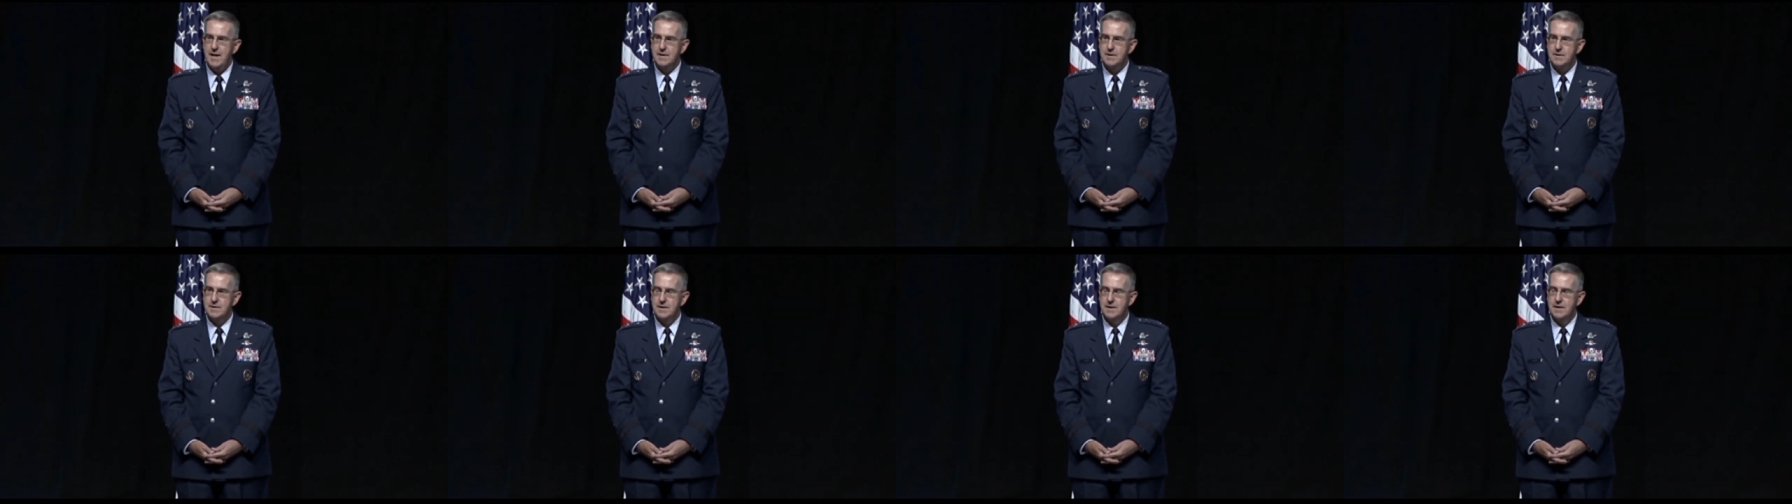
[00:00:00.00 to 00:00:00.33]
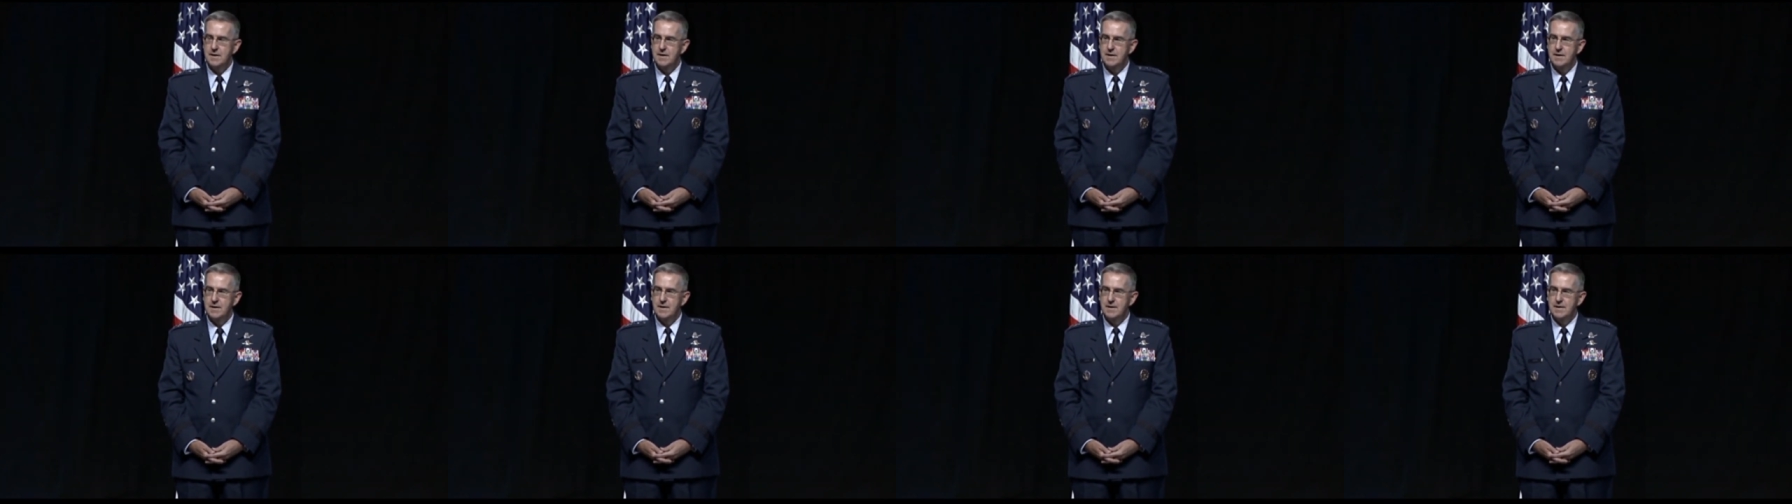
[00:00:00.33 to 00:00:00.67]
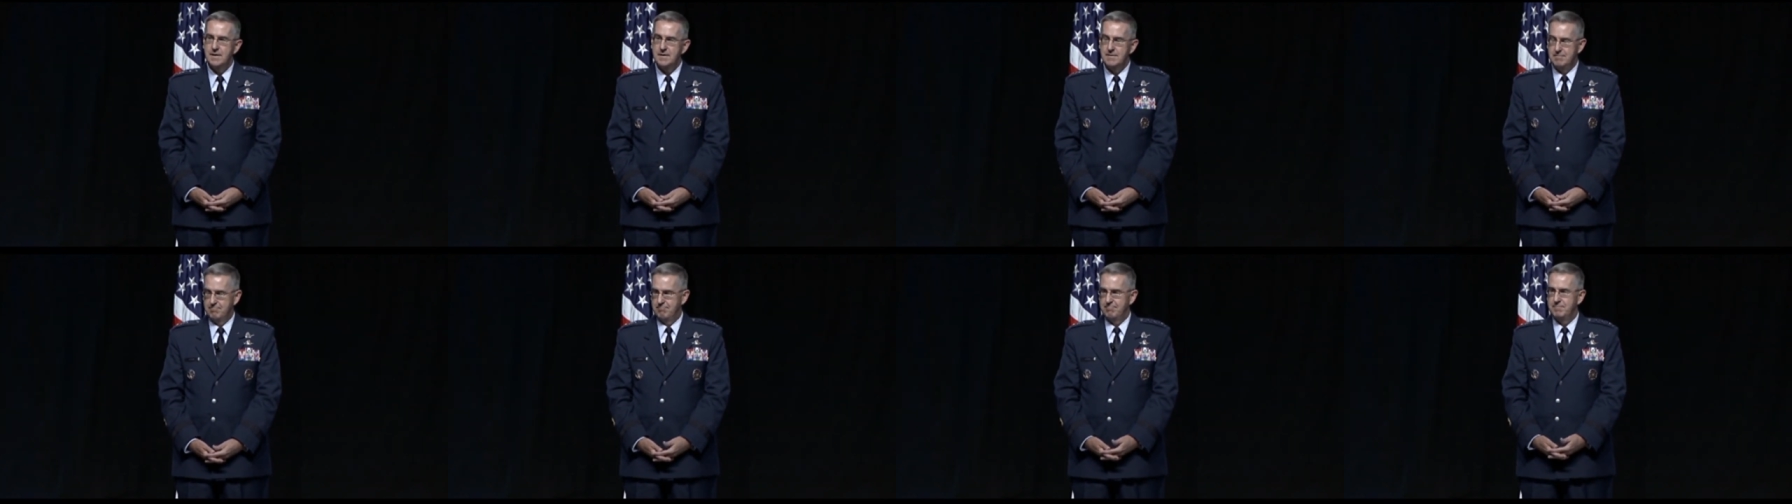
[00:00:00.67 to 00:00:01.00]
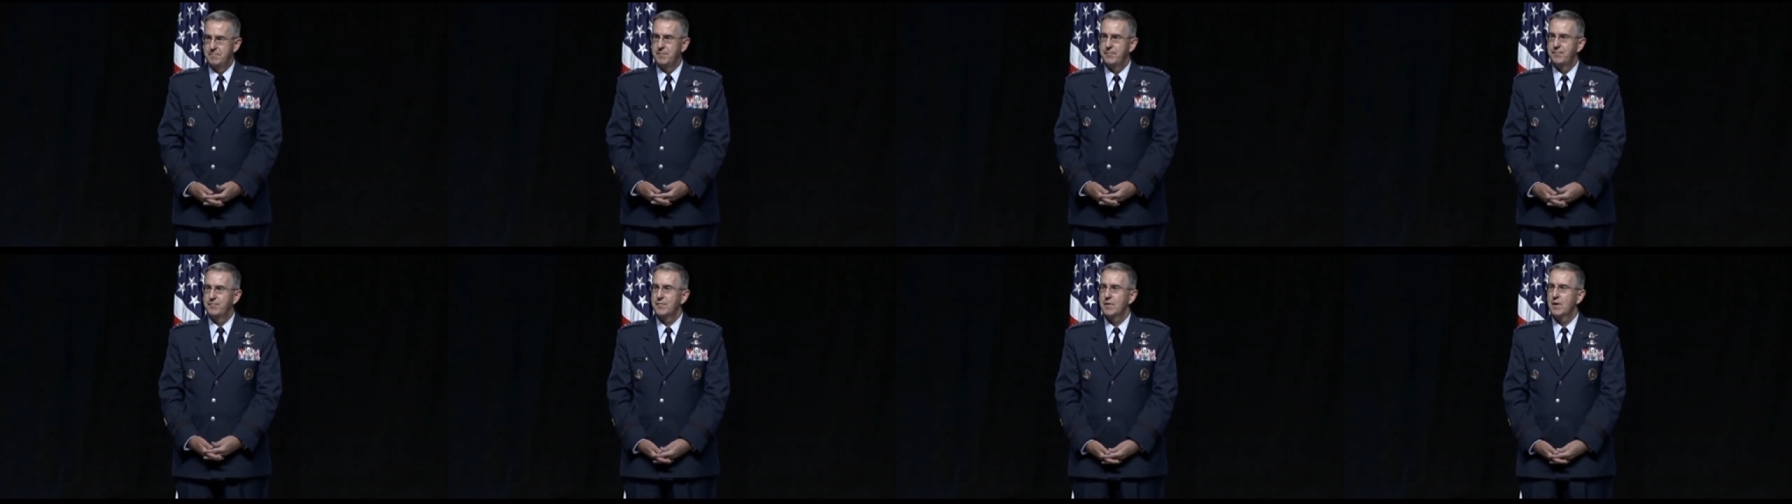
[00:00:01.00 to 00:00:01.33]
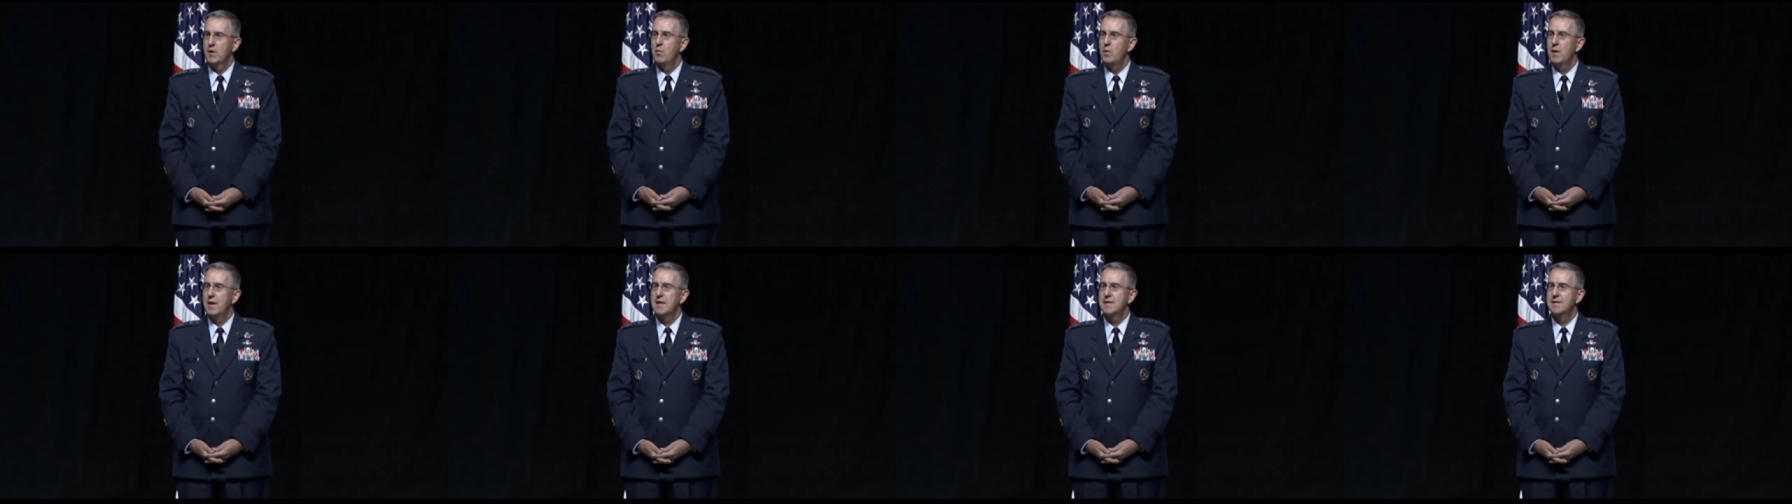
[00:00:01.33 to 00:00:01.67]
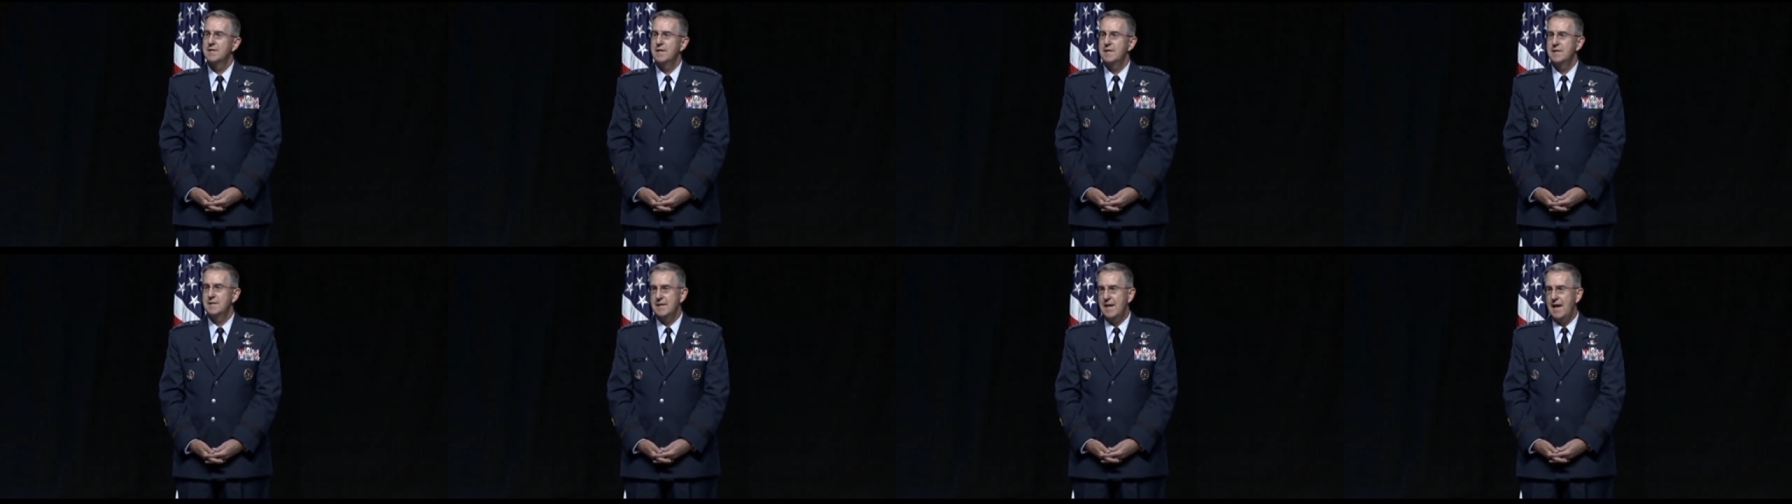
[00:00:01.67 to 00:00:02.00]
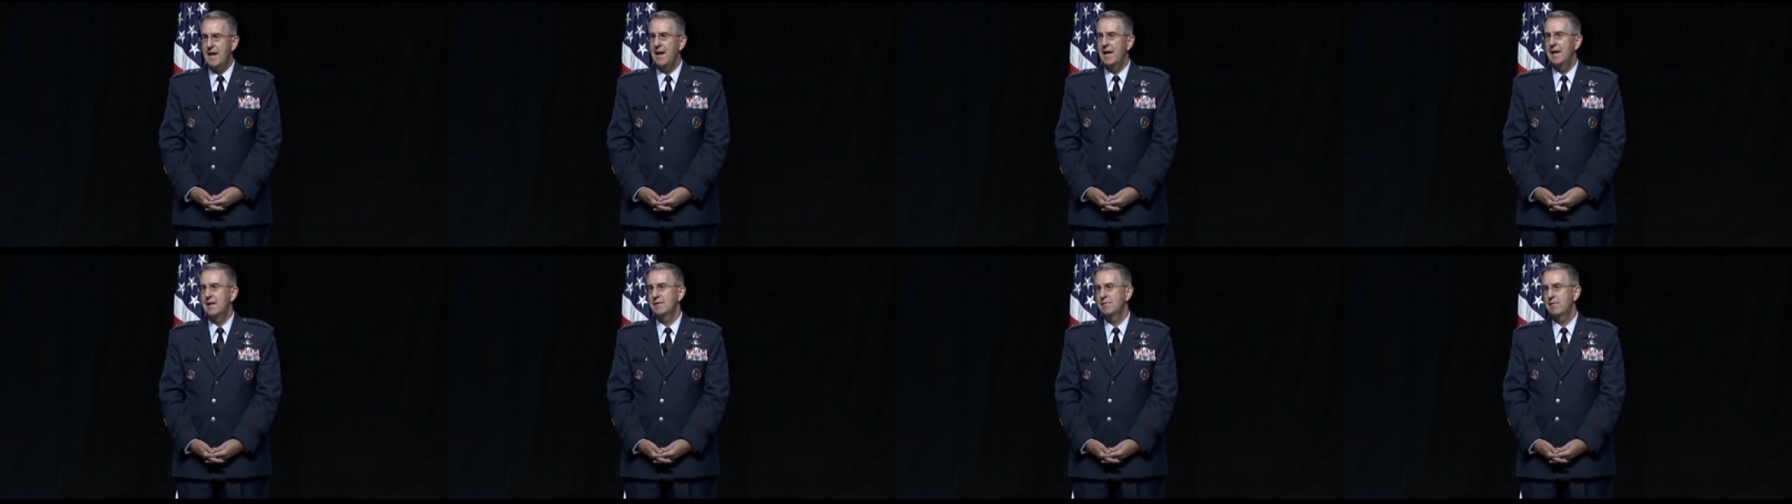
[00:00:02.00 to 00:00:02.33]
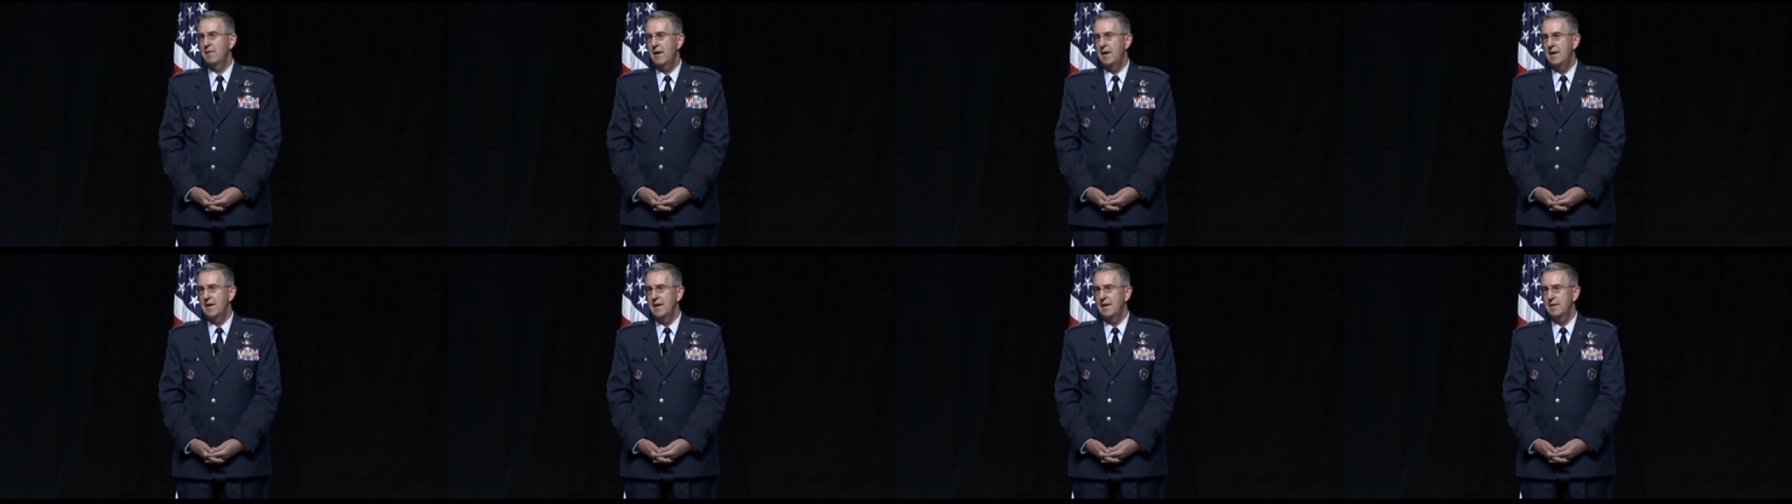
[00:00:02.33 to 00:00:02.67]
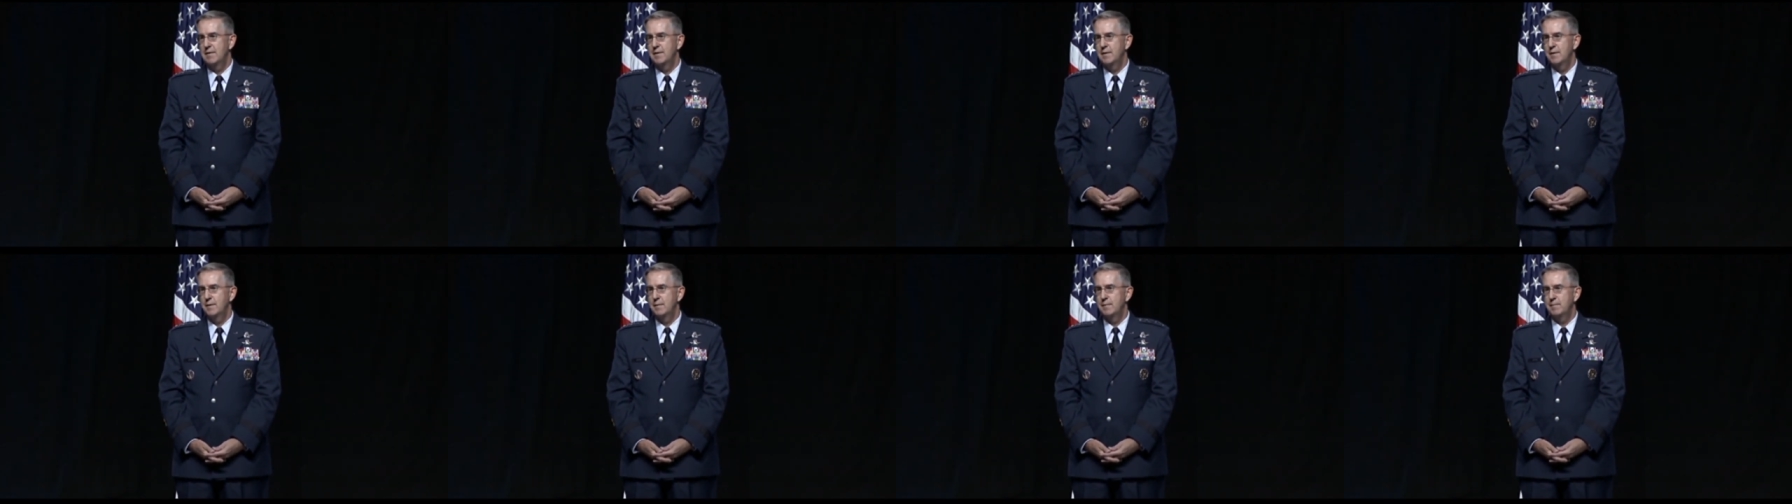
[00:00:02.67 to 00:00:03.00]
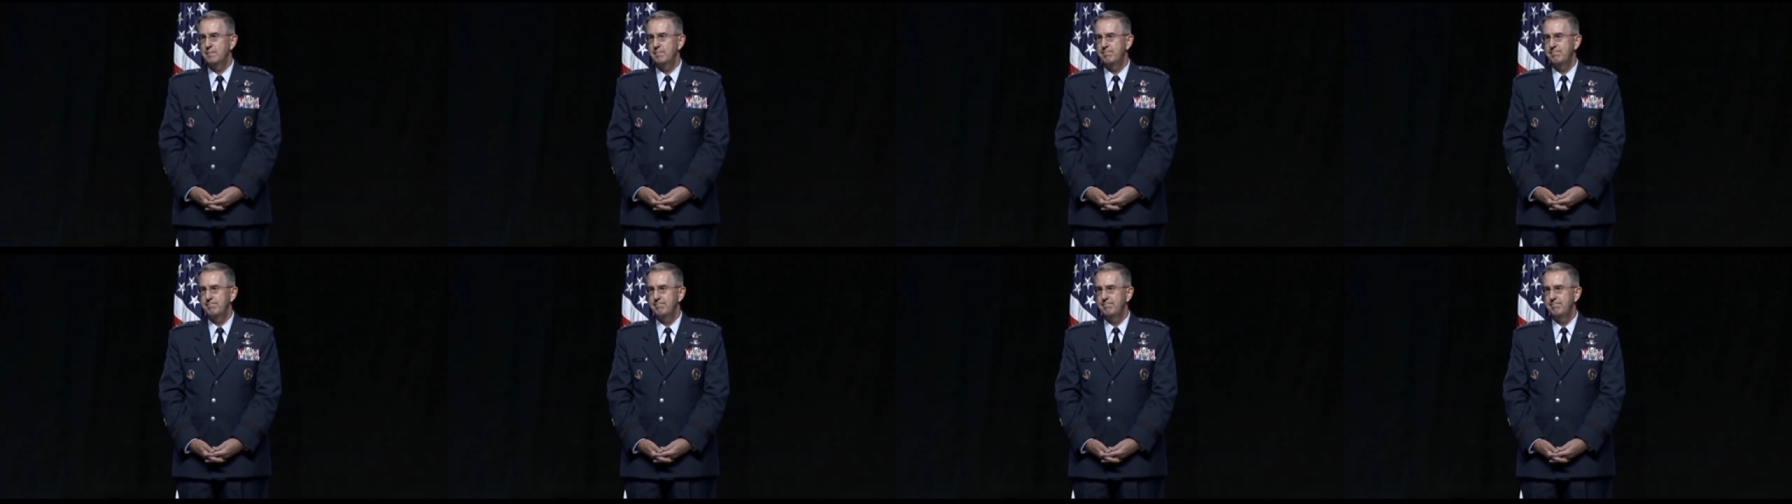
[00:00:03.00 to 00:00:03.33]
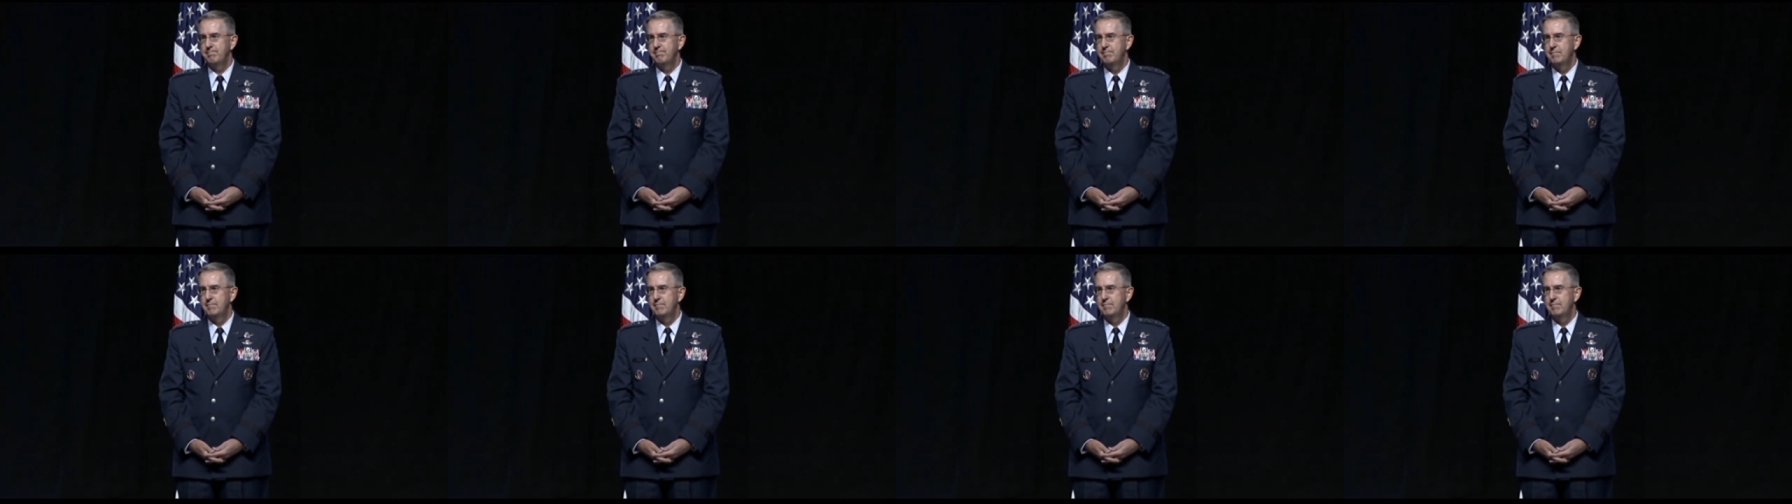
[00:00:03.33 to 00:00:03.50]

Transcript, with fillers: FISE, we can see satellites fly now too.